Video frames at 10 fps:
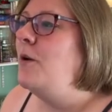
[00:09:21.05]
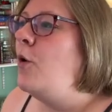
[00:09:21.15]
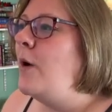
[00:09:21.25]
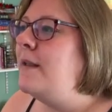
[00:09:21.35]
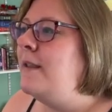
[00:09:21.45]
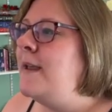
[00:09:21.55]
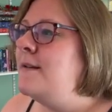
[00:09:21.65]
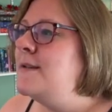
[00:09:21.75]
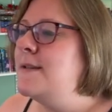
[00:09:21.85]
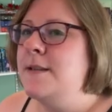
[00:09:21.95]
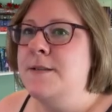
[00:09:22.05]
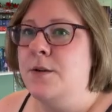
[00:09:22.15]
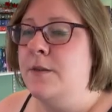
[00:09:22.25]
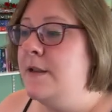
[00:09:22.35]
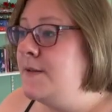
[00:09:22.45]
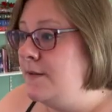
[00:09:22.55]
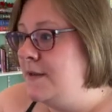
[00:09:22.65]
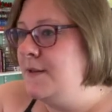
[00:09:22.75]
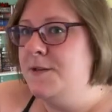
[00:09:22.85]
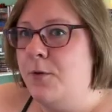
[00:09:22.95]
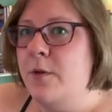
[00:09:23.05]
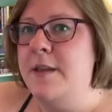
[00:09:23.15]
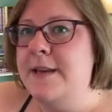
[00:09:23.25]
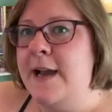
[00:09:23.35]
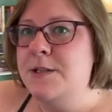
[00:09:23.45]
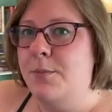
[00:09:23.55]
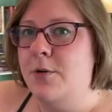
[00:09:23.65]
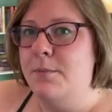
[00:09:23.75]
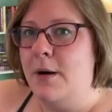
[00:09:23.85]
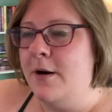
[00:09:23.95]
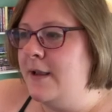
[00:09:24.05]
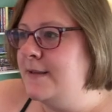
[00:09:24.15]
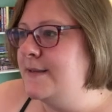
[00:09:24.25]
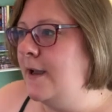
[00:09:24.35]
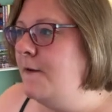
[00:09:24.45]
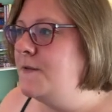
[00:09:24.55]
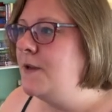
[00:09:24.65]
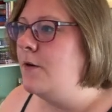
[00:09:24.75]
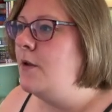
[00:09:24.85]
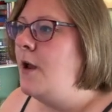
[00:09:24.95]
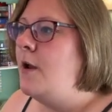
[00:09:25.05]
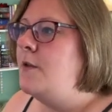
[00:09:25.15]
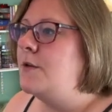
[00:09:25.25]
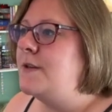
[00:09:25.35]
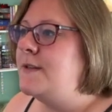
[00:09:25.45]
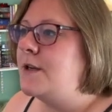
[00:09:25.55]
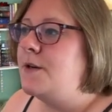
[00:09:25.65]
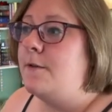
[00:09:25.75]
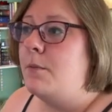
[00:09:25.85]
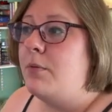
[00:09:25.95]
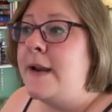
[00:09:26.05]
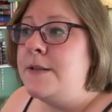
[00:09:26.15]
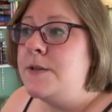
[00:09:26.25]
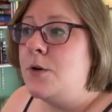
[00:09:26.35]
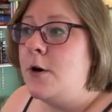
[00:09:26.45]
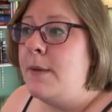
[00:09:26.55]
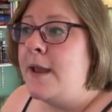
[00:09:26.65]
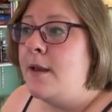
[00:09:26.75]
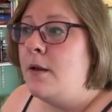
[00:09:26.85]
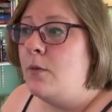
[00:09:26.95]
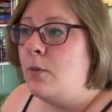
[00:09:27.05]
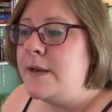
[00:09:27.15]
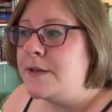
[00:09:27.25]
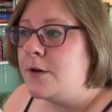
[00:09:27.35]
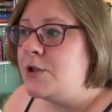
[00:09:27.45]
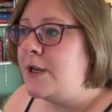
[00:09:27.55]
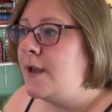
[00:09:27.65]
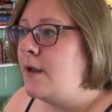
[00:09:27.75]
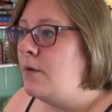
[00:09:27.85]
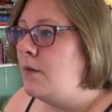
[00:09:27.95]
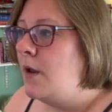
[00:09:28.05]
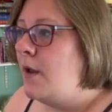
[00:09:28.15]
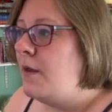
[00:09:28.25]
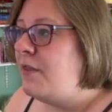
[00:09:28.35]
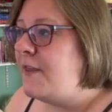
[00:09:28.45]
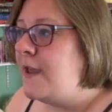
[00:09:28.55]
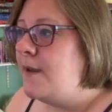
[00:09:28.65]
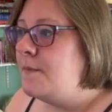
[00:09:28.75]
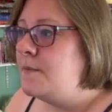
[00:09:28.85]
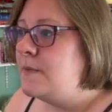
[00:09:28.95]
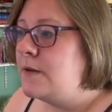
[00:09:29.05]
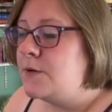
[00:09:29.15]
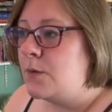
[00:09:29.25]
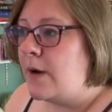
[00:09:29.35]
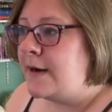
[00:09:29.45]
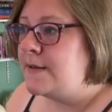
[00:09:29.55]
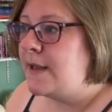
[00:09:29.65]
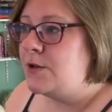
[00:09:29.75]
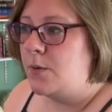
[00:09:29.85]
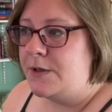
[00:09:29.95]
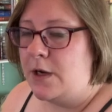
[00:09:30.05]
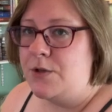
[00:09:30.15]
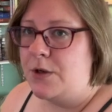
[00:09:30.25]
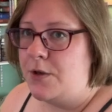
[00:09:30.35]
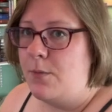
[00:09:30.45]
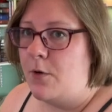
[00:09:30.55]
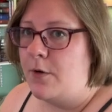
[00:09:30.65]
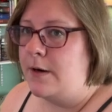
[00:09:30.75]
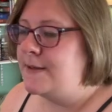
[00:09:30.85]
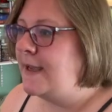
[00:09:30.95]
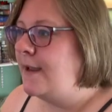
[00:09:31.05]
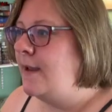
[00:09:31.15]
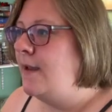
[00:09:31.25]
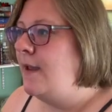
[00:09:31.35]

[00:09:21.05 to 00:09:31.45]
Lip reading: Quick links. This is for the dashboard part itself. So there's a section for brainstorming, researching, themes. There's a writing schedule, which I'll show you more in a second.